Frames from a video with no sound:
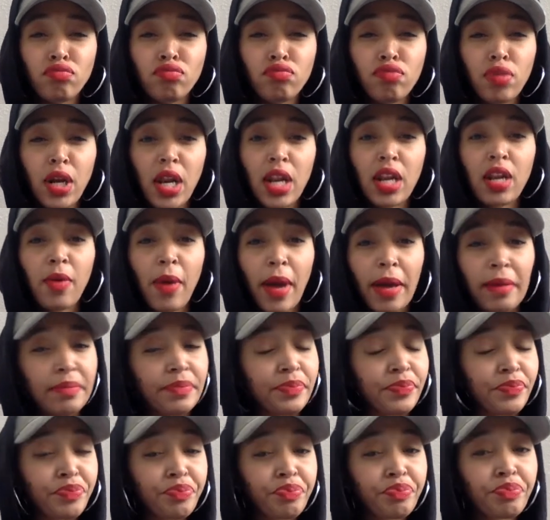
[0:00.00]
But anyway,
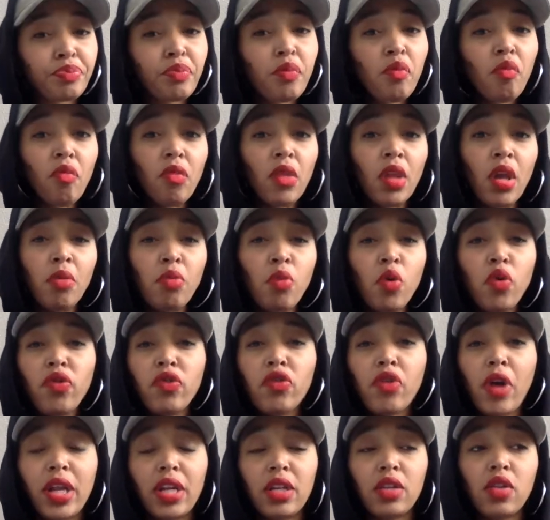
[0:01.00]

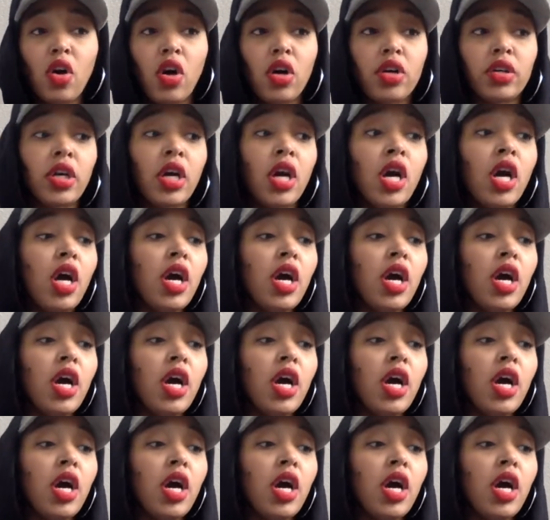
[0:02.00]
moving right along.